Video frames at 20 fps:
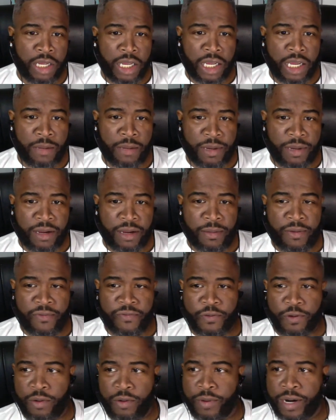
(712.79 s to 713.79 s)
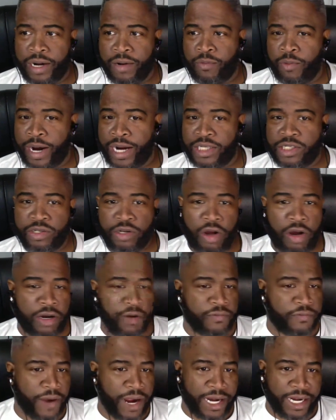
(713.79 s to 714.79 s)
Him and Floyd waited way too long
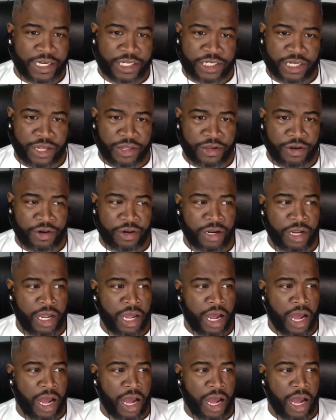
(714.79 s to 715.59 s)
to fight each other.